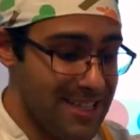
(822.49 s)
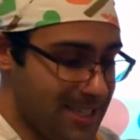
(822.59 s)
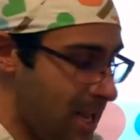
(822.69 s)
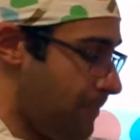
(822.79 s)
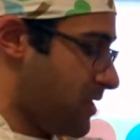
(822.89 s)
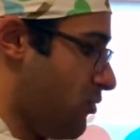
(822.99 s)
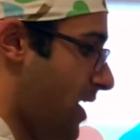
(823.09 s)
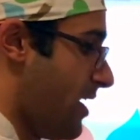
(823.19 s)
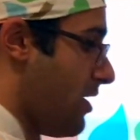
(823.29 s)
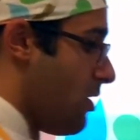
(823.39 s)
step to
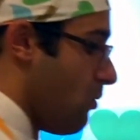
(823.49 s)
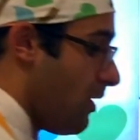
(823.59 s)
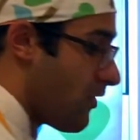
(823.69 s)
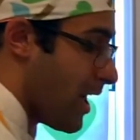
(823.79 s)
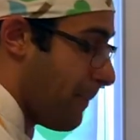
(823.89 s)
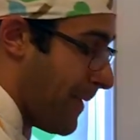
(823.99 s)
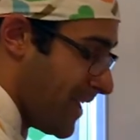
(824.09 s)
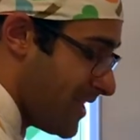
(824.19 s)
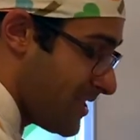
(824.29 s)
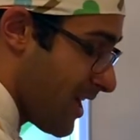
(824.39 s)
it. We've got to bake
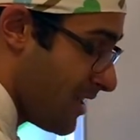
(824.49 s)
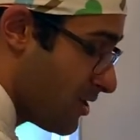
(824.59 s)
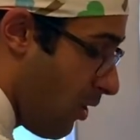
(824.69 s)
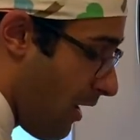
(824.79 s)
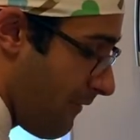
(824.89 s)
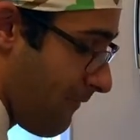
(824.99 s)
these guys off.